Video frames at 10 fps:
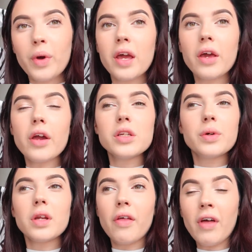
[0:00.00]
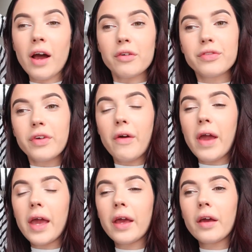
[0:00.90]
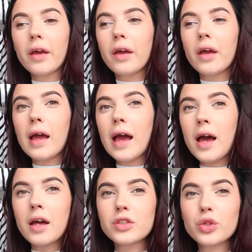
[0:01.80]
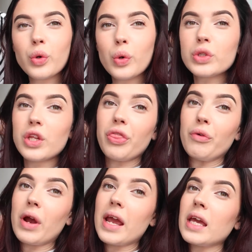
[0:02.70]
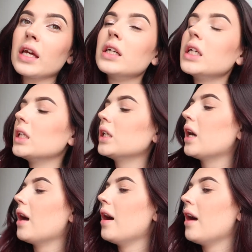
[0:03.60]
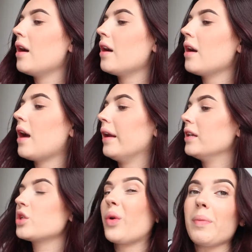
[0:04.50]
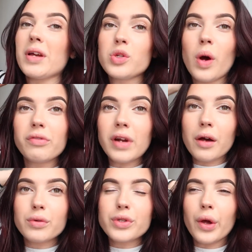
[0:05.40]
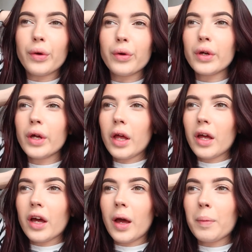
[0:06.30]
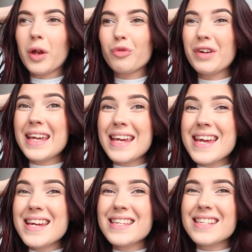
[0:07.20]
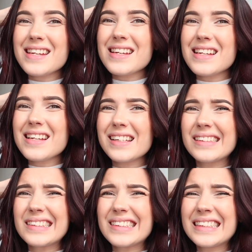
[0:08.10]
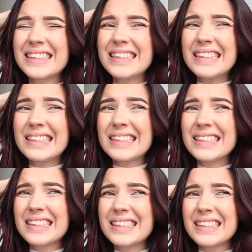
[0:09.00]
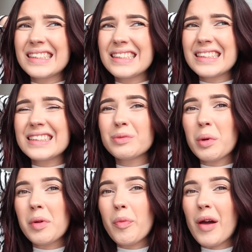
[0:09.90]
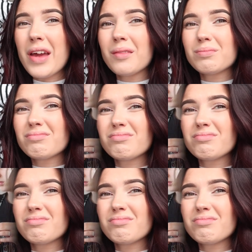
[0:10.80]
We're going to another house viewing at 3:15. And it's 12:20 now, so I'm gonna read, and that's probably about it.